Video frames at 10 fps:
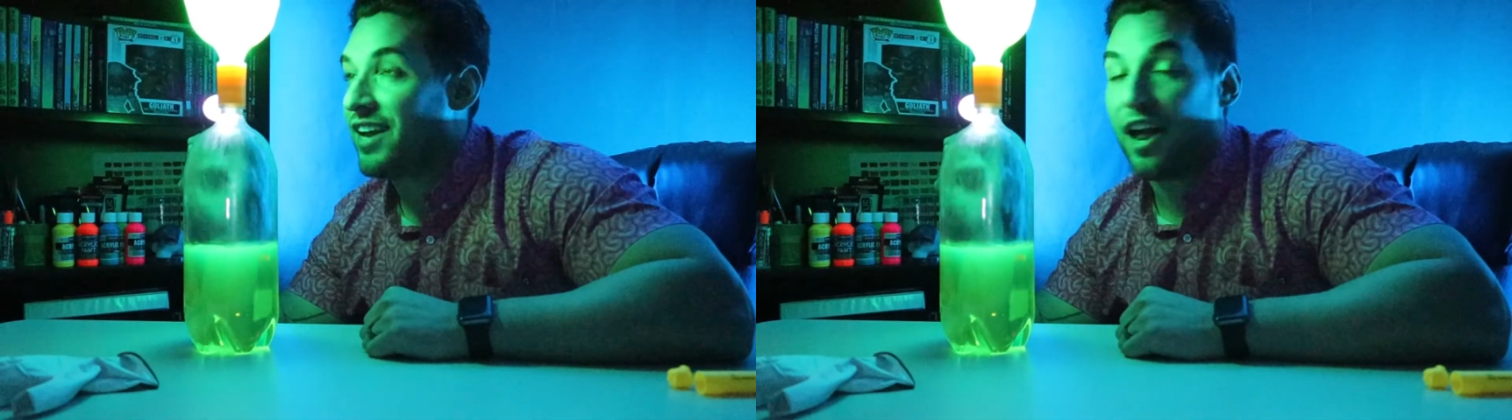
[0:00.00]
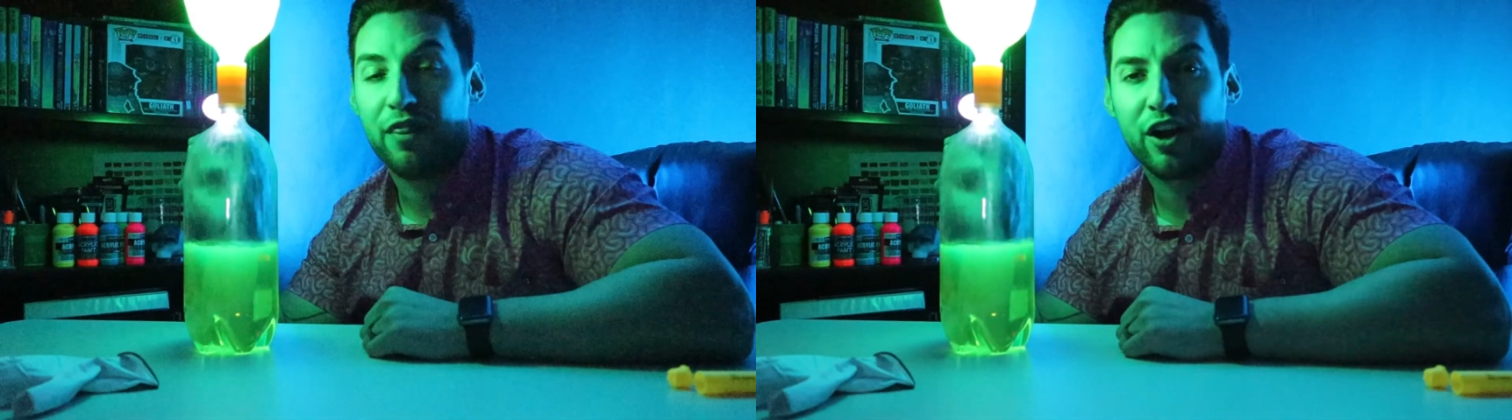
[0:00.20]

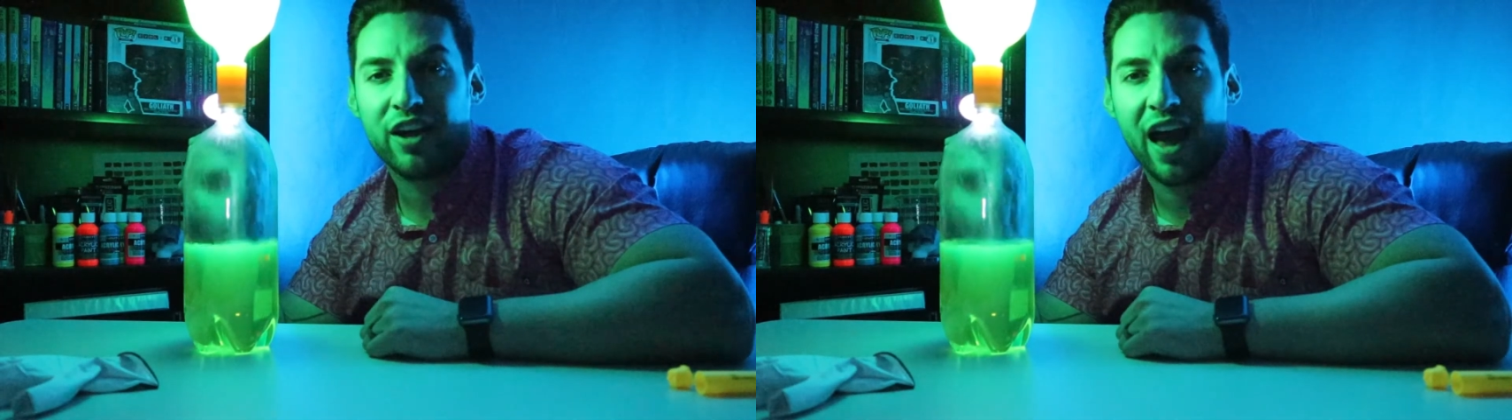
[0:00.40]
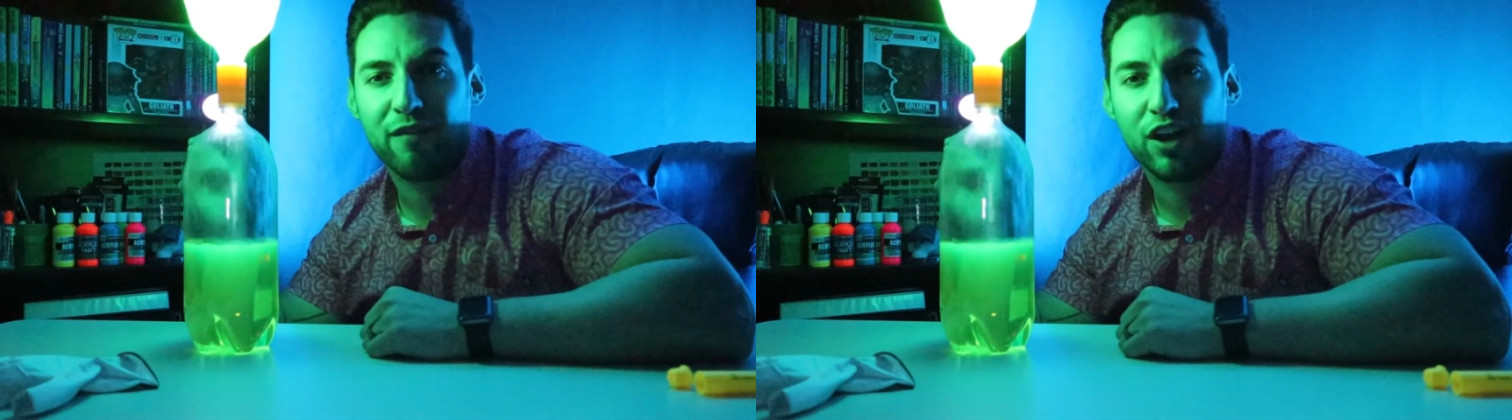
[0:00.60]
And there you
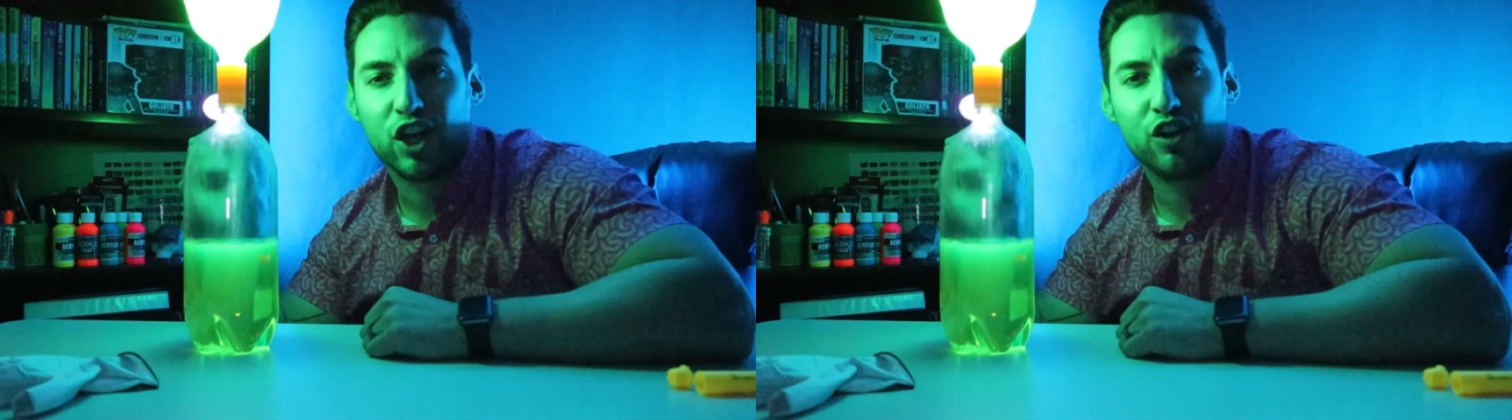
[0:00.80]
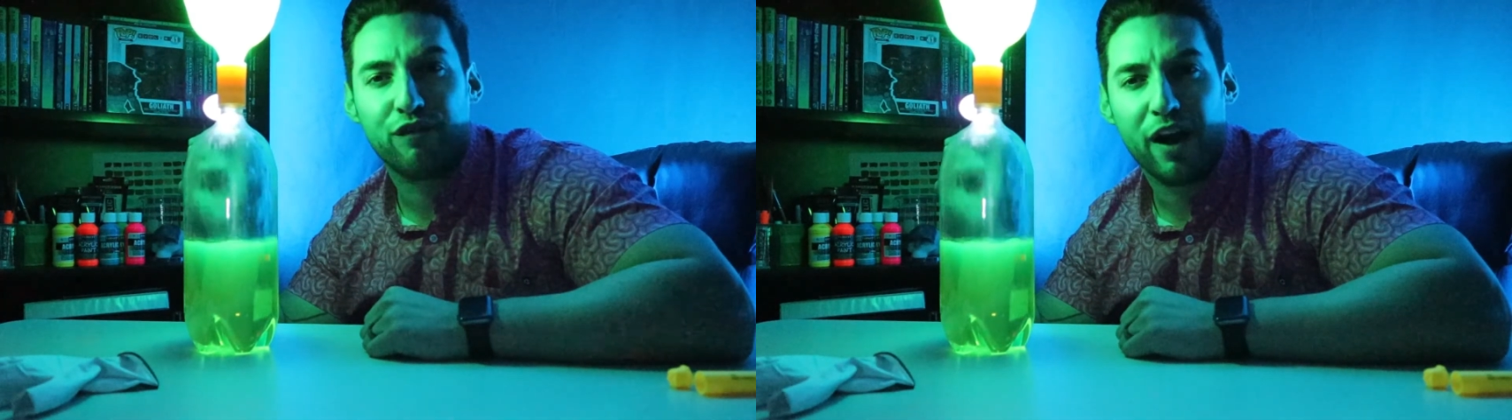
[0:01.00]
have it,
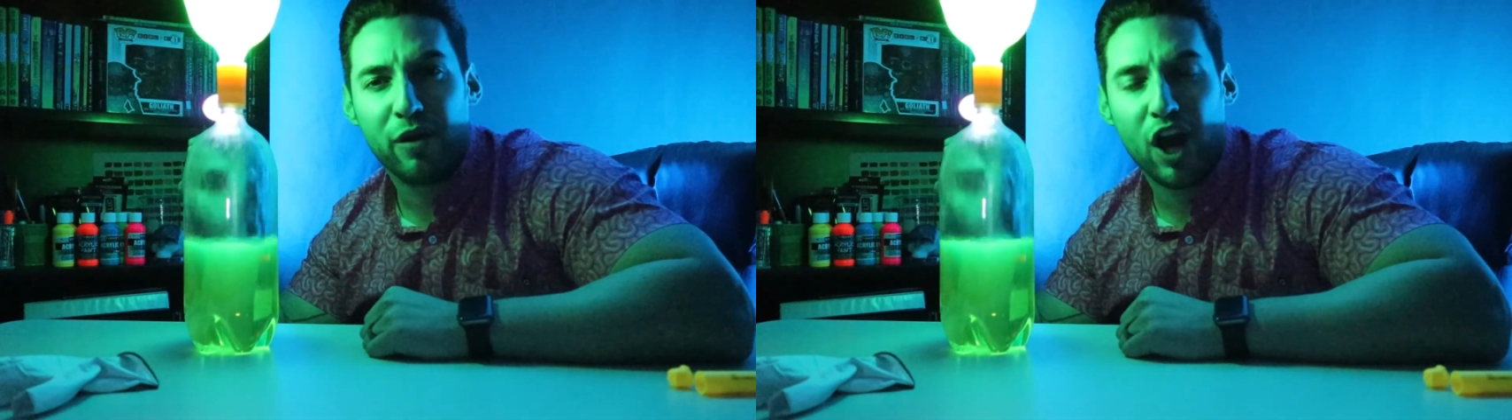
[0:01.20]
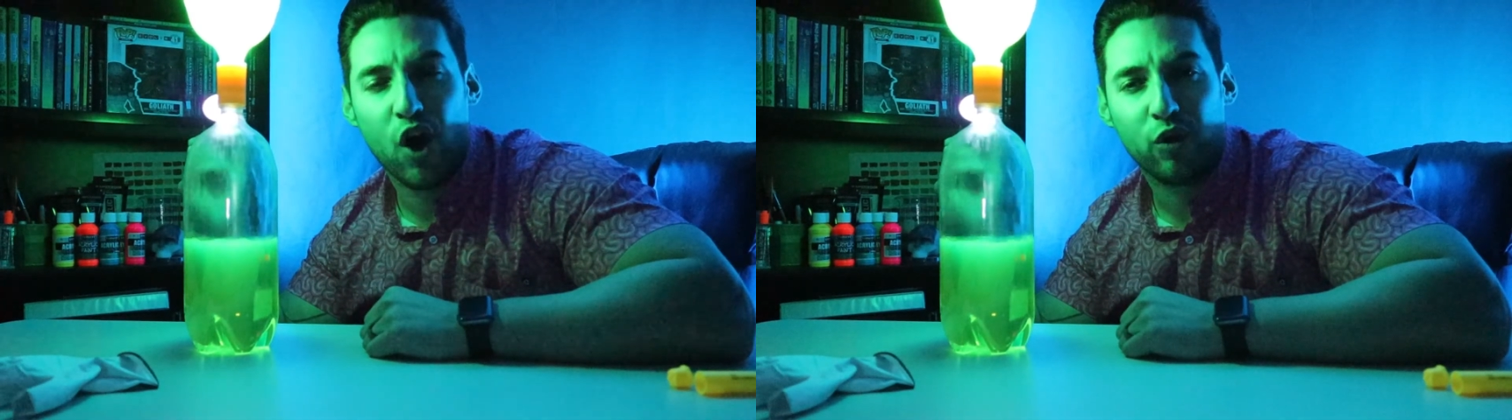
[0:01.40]
your
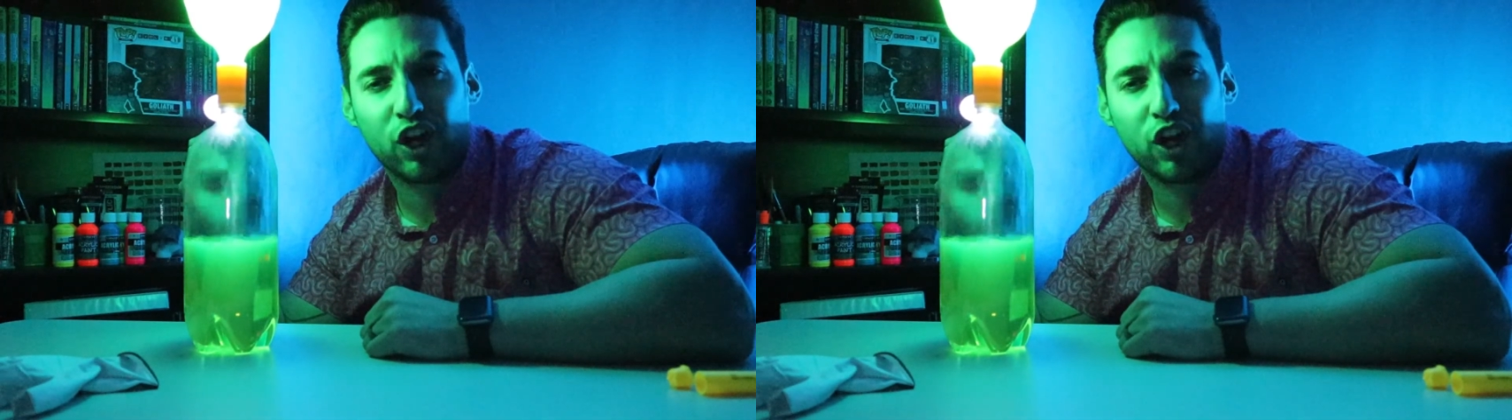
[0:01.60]
very own